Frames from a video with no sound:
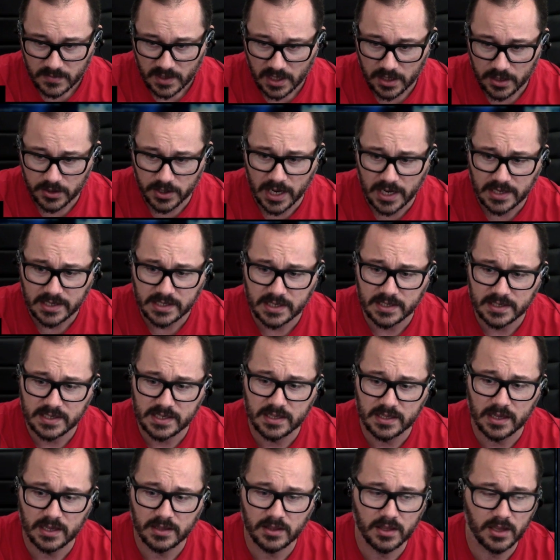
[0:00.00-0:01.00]
And you guys can
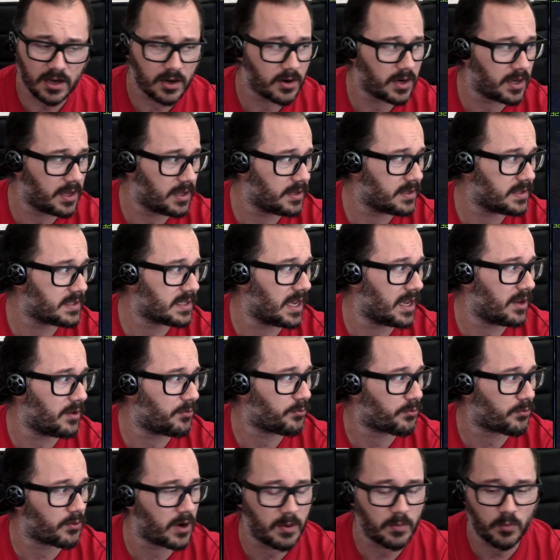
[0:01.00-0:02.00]
see that there is a
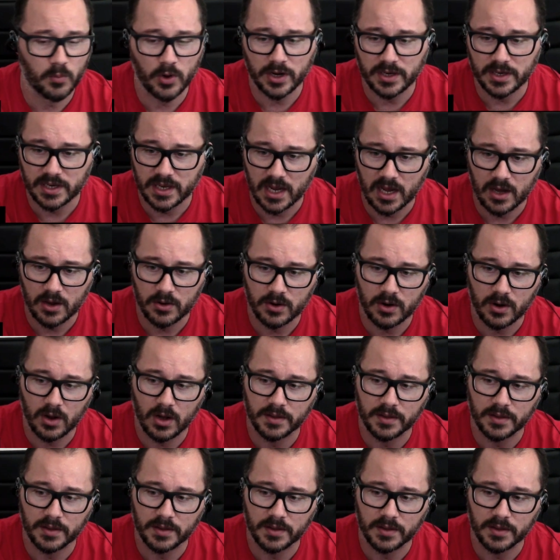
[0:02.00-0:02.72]
frame rate counter